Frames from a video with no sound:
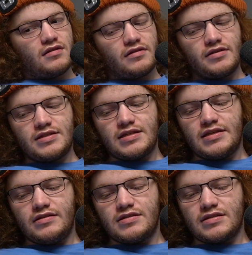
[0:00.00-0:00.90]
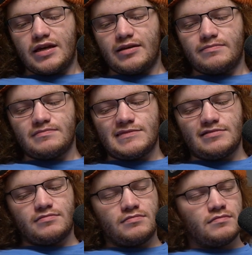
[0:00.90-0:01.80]
Because he's like,
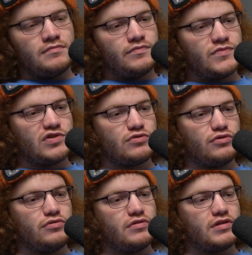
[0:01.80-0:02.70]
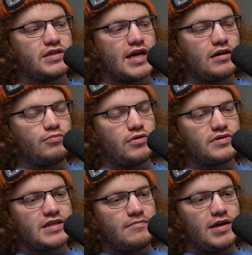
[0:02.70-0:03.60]
screw the tech
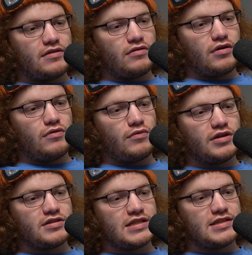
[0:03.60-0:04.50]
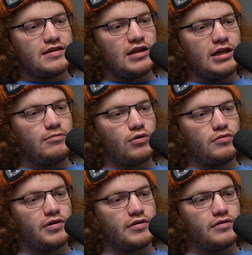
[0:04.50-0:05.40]
bros that made their own ones. It's a liberal
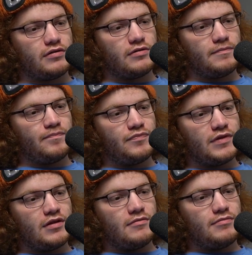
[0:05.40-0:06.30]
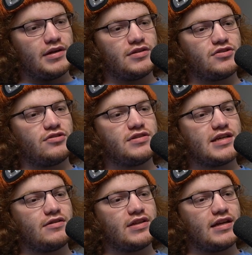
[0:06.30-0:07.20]
one. But it turns
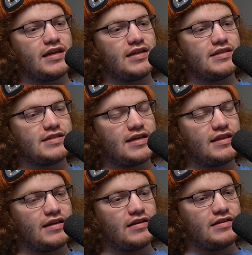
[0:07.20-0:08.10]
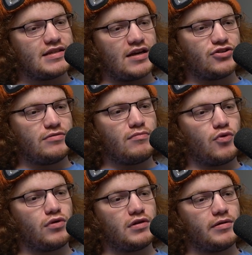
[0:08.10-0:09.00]
out that his, I think, is actually
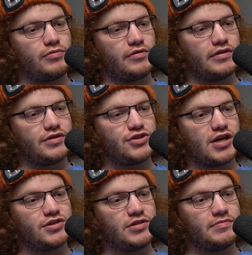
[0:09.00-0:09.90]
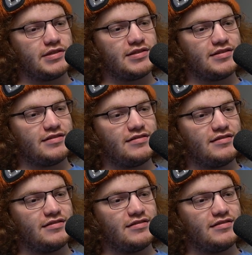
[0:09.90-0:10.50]
more liberal than ChatGPT.